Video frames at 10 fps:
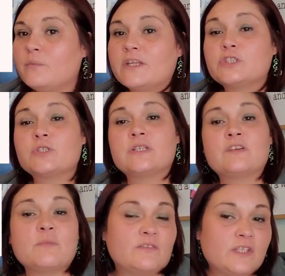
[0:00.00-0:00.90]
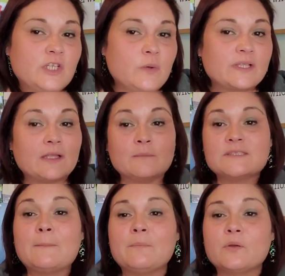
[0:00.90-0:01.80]
Make sure to give my video a
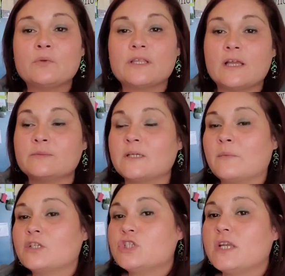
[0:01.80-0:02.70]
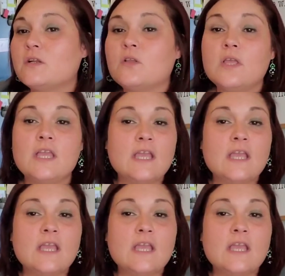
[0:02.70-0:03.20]
thumbs up. It really helps out my channel.